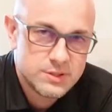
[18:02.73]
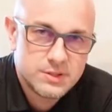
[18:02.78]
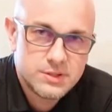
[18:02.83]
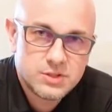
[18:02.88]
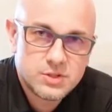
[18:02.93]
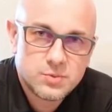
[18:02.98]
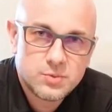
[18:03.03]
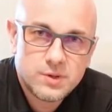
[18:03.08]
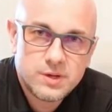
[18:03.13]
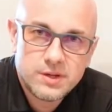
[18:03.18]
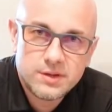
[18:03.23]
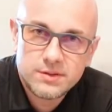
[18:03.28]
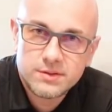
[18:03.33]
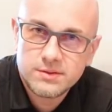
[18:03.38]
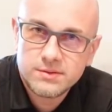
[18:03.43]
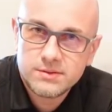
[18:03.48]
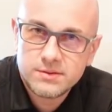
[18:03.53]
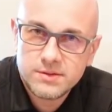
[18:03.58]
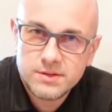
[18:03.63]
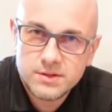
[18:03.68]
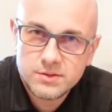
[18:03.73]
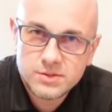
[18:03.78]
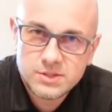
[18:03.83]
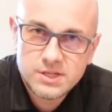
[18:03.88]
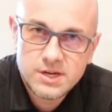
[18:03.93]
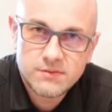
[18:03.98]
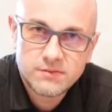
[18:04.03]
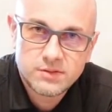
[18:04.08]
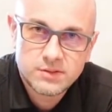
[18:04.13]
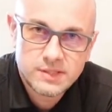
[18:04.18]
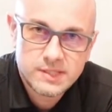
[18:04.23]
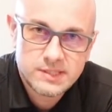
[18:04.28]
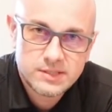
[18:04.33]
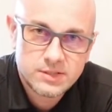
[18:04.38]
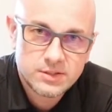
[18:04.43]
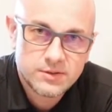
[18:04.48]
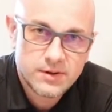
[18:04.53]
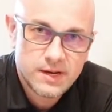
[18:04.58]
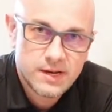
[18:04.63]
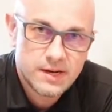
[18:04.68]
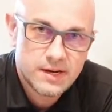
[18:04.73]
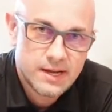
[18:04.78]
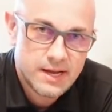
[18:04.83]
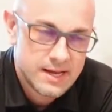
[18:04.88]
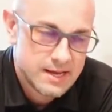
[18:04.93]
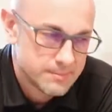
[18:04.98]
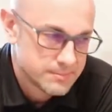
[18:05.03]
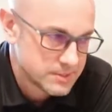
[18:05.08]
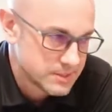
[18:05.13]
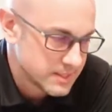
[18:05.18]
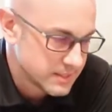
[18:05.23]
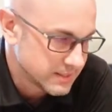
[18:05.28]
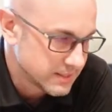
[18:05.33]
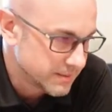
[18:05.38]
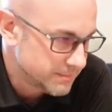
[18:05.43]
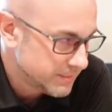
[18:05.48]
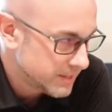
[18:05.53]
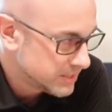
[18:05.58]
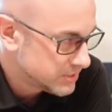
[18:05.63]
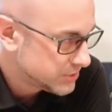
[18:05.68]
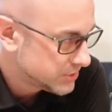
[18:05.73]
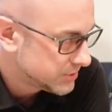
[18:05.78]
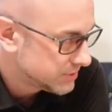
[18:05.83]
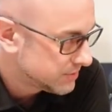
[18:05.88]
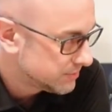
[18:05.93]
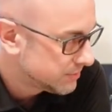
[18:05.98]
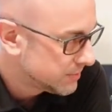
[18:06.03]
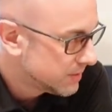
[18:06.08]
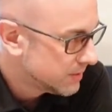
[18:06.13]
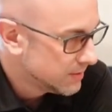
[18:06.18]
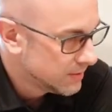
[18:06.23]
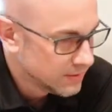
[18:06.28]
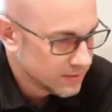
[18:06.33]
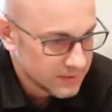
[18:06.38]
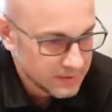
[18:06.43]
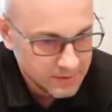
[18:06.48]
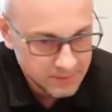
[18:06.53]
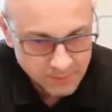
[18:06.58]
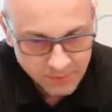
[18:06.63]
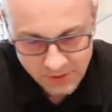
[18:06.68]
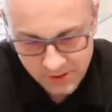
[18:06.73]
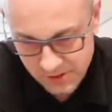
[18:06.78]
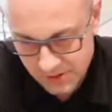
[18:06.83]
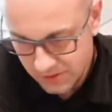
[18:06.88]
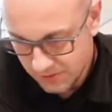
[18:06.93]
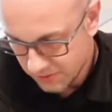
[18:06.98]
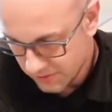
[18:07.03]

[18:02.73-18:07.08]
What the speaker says: this with several integrated amps, like I mentioned, plus the